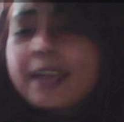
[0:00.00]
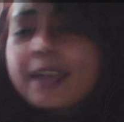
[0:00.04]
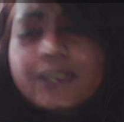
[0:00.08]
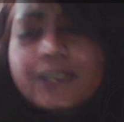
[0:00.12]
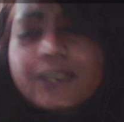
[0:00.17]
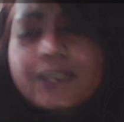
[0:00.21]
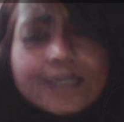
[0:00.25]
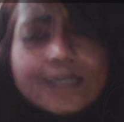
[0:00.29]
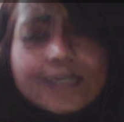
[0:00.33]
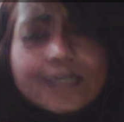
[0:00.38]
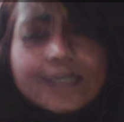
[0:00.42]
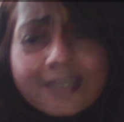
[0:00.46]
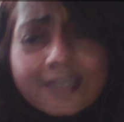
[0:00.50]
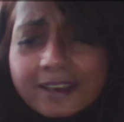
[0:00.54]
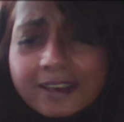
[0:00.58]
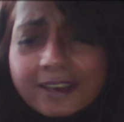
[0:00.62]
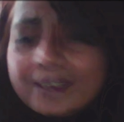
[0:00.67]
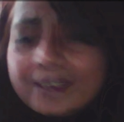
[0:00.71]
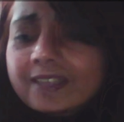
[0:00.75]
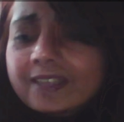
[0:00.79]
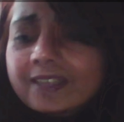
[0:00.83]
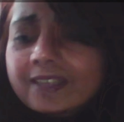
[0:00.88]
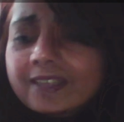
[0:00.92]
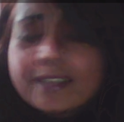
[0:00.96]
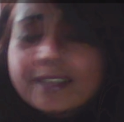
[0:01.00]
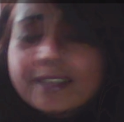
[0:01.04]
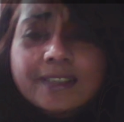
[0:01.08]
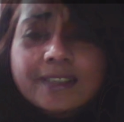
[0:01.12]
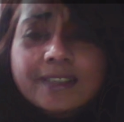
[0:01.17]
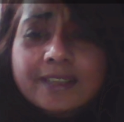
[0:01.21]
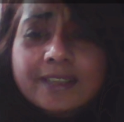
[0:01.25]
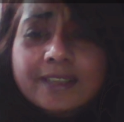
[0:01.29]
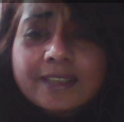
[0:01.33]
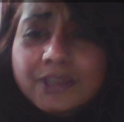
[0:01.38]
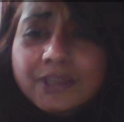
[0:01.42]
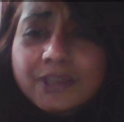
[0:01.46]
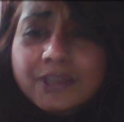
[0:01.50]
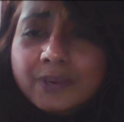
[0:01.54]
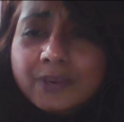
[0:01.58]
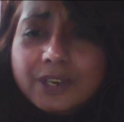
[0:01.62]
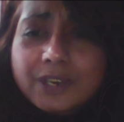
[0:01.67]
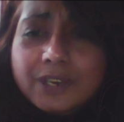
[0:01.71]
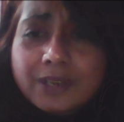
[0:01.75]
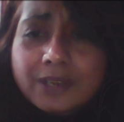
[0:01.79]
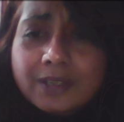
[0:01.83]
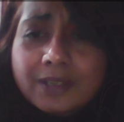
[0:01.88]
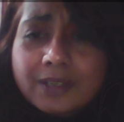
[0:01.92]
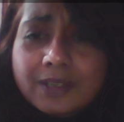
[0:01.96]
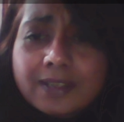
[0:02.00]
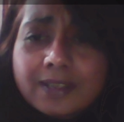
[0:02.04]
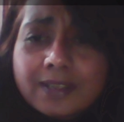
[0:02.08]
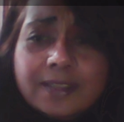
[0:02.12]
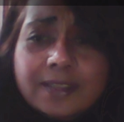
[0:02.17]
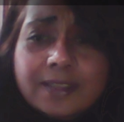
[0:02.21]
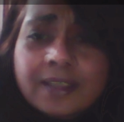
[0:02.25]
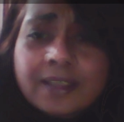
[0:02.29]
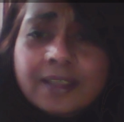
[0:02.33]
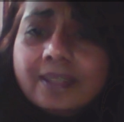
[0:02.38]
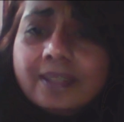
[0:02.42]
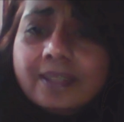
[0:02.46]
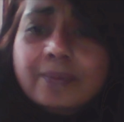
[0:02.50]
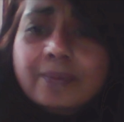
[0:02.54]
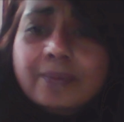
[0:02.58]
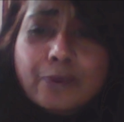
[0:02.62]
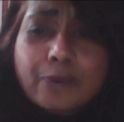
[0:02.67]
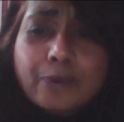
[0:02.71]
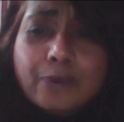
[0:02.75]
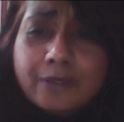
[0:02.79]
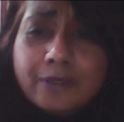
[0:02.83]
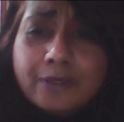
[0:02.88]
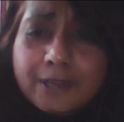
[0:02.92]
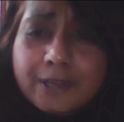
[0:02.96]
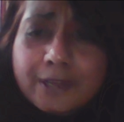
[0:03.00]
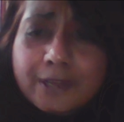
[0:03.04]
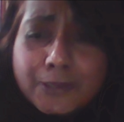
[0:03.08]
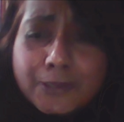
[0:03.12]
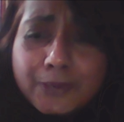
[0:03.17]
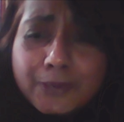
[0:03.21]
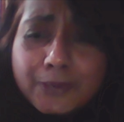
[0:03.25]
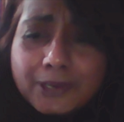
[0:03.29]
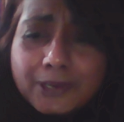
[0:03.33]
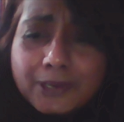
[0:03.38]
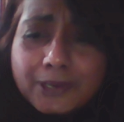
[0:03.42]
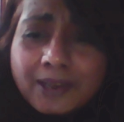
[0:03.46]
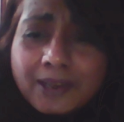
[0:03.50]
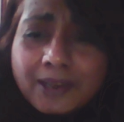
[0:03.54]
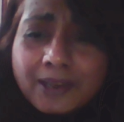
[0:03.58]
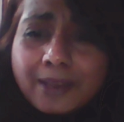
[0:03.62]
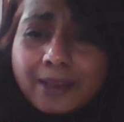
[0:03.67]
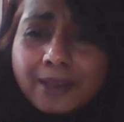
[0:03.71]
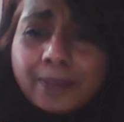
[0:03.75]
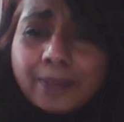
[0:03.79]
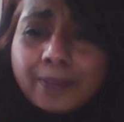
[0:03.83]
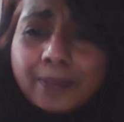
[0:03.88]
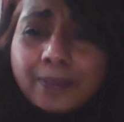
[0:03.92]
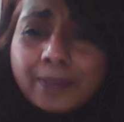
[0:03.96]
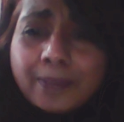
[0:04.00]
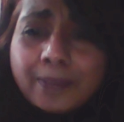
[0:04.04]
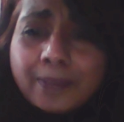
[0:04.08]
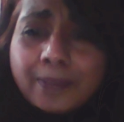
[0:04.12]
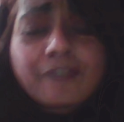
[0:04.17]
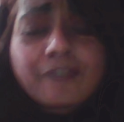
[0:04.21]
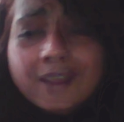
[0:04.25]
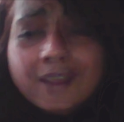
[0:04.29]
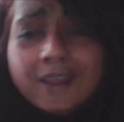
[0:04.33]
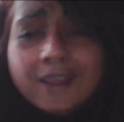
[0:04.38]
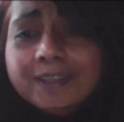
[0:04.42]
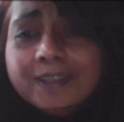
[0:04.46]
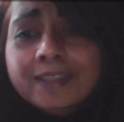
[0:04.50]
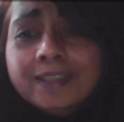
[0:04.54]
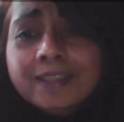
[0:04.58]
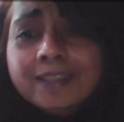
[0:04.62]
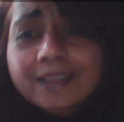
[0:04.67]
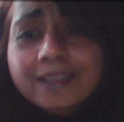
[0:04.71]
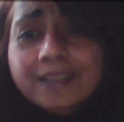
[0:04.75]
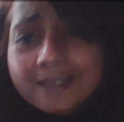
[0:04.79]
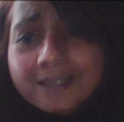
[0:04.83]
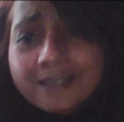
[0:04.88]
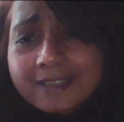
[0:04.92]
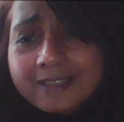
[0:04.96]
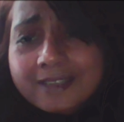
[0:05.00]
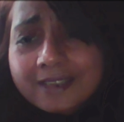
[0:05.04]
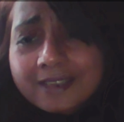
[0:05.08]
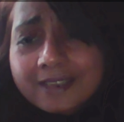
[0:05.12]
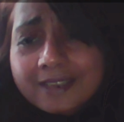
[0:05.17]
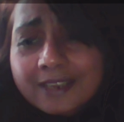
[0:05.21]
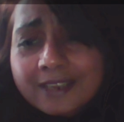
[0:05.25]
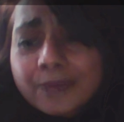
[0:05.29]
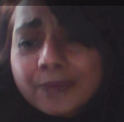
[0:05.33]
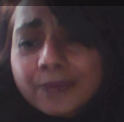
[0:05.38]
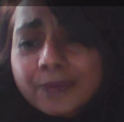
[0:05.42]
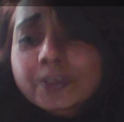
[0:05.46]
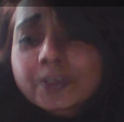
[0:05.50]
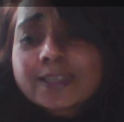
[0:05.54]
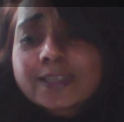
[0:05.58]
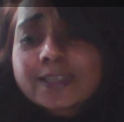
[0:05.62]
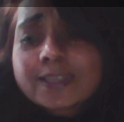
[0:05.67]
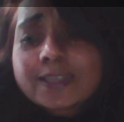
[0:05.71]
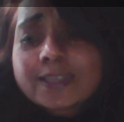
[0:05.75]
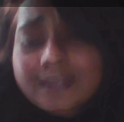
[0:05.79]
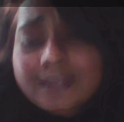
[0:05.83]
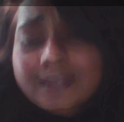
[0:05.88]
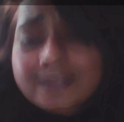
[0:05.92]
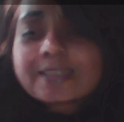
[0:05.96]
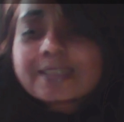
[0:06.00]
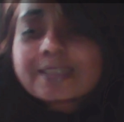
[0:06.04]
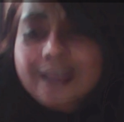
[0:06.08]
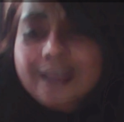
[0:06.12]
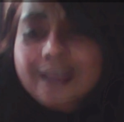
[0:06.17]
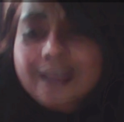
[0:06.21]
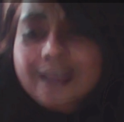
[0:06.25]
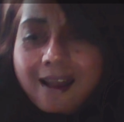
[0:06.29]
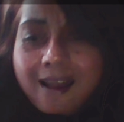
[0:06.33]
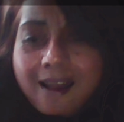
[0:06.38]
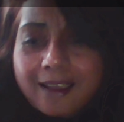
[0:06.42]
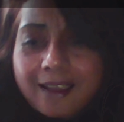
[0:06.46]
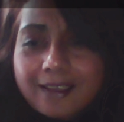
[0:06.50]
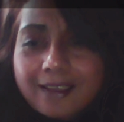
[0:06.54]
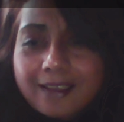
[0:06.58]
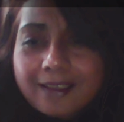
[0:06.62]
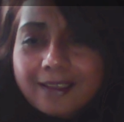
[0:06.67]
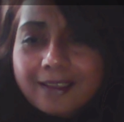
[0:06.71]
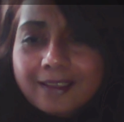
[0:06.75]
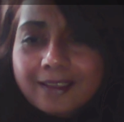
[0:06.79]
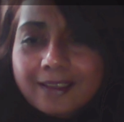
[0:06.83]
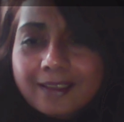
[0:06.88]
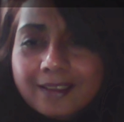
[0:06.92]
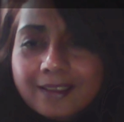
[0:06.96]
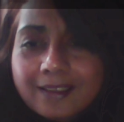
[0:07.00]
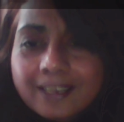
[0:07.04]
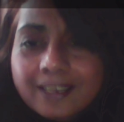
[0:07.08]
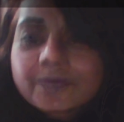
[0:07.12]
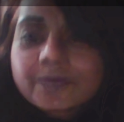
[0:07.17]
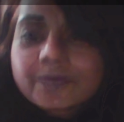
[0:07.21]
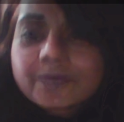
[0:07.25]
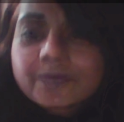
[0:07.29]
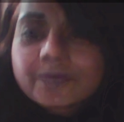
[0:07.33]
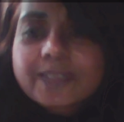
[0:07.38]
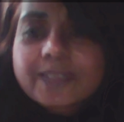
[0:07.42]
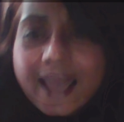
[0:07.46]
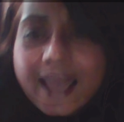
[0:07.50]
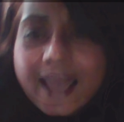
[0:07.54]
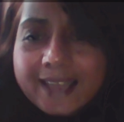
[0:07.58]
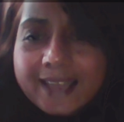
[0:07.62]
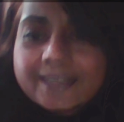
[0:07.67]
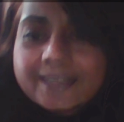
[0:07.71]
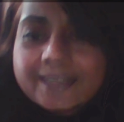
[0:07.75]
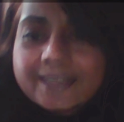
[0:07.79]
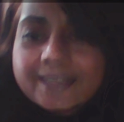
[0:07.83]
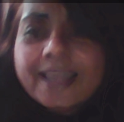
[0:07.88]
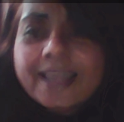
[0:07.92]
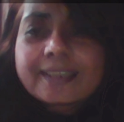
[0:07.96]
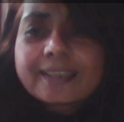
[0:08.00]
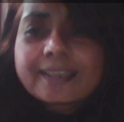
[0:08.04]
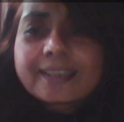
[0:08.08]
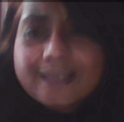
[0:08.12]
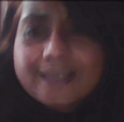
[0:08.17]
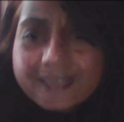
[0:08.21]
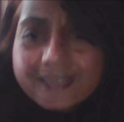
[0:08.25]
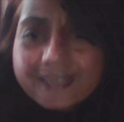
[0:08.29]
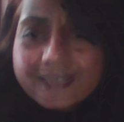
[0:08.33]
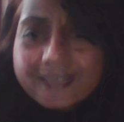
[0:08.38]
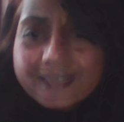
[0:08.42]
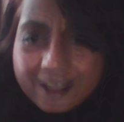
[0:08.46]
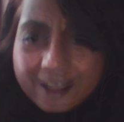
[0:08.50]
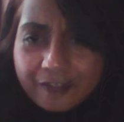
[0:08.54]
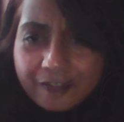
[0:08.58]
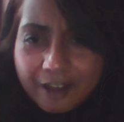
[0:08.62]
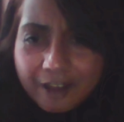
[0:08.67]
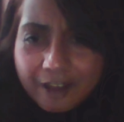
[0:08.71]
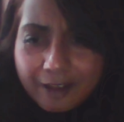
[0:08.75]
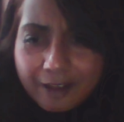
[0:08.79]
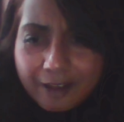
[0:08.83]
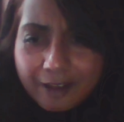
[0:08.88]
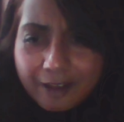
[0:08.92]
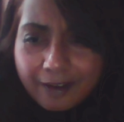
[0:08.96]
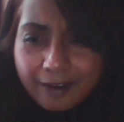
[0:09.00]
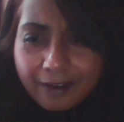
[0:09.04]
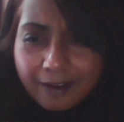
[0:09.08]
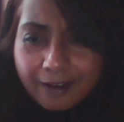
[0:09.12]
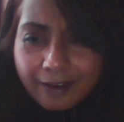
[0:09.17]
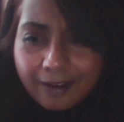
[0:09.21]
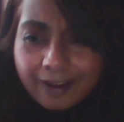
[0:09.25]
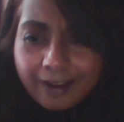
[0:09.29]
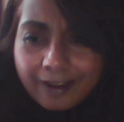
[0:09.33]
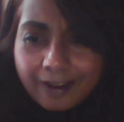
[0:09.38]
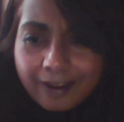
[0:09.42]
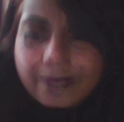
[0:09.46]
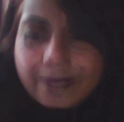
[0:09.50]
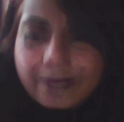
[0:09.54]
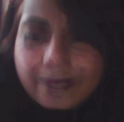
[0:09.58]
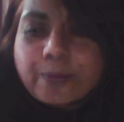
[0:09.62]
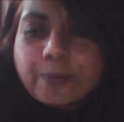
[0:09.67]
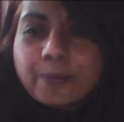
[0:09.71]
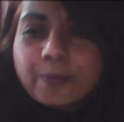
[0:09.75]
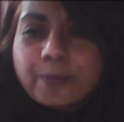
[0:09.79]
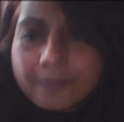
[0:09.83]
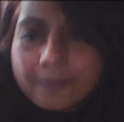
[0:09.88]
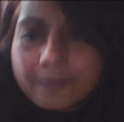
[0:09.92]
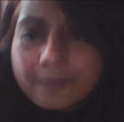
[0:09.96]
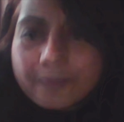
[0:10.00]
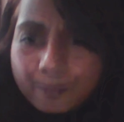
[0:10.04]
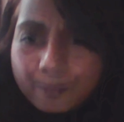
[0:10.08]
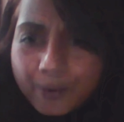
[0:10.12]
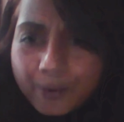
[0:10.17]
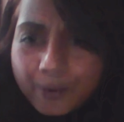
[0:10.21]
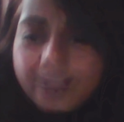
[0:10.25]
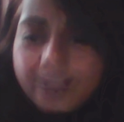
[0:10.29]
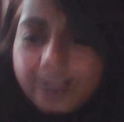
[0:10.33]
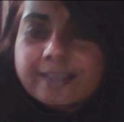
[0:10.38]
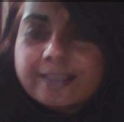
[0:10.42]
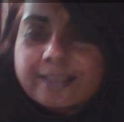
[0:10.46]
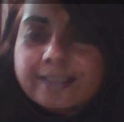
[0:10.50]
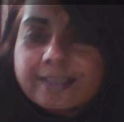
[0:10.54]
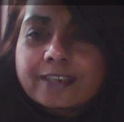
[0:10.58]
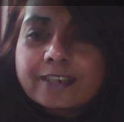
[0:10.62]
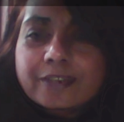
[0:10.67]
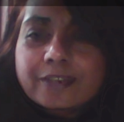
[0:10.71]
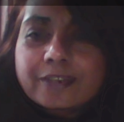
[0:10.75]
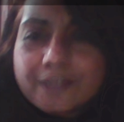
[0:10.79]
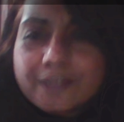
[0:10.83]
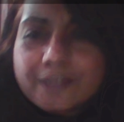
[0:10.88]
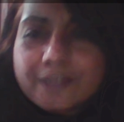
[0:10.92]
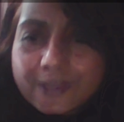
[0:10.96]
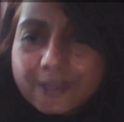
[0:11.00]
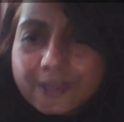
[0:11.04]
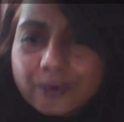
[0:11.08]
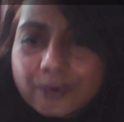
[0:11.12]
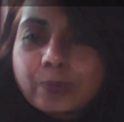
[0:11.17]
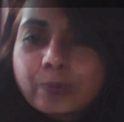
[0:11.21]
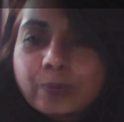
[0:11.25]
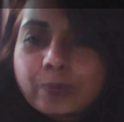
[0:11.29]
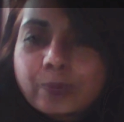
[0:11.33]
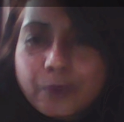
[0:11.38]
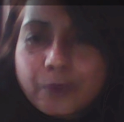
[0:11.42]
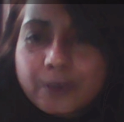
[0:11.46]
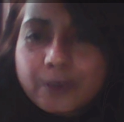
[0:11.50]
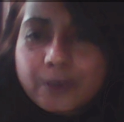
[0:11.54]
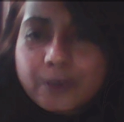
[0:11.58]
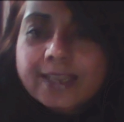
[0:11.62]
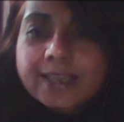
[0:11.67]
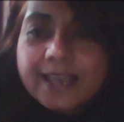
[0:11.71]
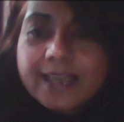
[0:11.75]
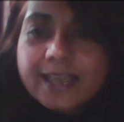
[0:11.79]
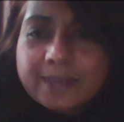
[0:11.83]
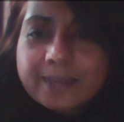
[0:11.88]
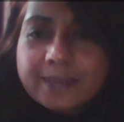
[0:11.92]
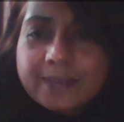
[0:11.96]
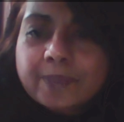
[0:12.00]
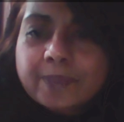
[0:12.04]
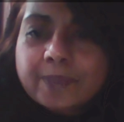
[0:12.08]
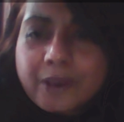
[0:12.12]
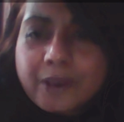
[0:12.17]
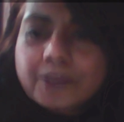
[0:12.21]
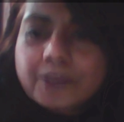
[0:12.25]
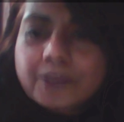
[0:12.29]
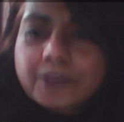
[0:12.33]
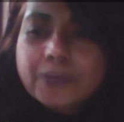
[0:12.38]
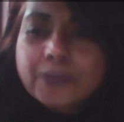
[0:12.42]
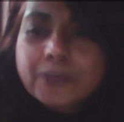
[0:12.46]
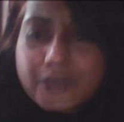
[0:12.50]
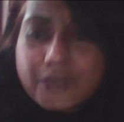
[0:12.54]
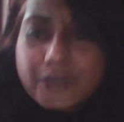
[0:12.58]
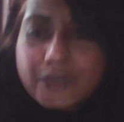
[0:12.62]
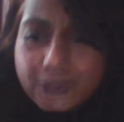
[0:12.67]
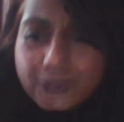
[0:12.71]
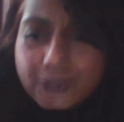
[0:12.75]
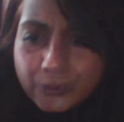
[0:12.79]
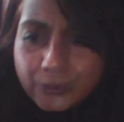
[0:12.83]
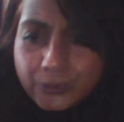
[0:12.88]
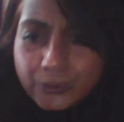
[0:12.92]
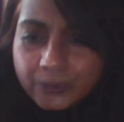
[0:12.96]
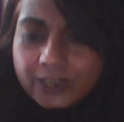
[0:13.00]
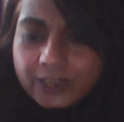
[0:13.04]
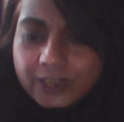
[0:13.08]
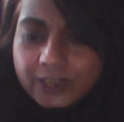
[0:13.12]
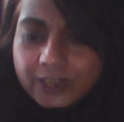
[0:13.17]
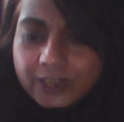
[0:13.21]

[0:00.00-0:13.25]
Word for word: certainly this is intuition. This is nothing more than intuition. But I felt in that instant it was this guy. It was Alexander Stefan president of the school board at Adams Montessori School in